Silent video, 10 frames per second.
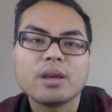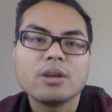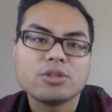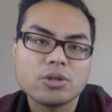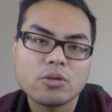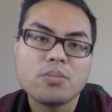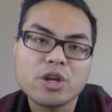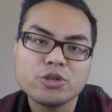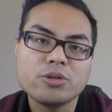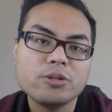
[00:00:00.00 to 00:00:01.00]
So
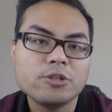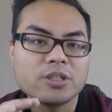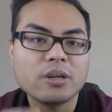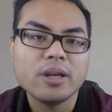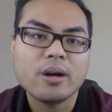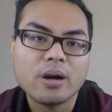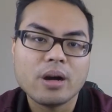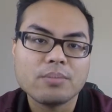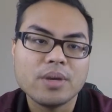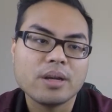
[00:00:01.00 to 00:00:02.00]
make sure you study
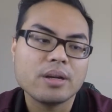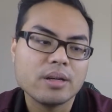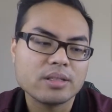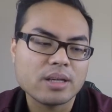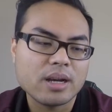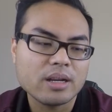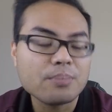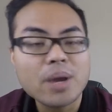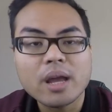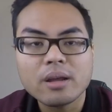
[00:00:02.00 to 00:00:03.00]
hard, because
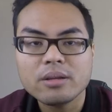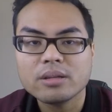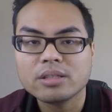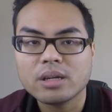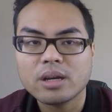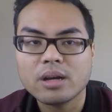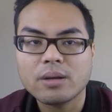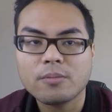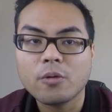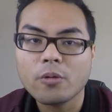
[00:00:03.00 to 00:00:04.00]
depending on
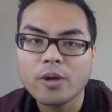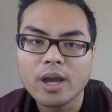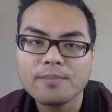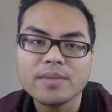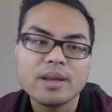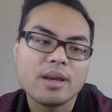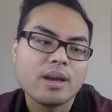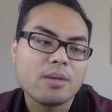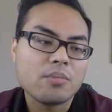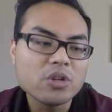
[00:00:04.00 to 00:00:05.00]
your program,
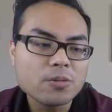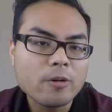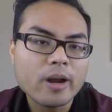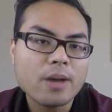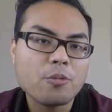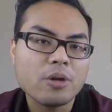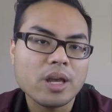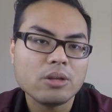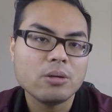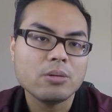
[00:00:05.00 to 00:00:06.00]
most programs will
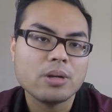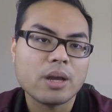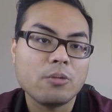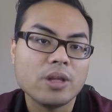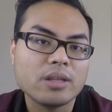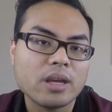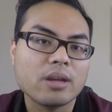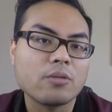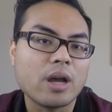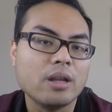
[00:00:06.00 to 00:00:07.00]
let you retake
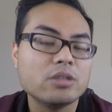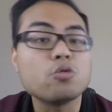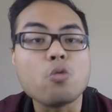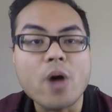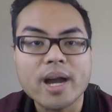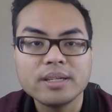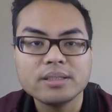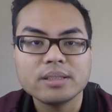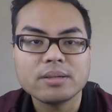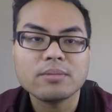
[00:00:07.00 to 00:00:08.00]
it at least
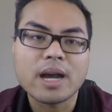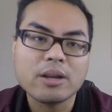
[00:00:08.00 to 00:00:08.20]
once. I know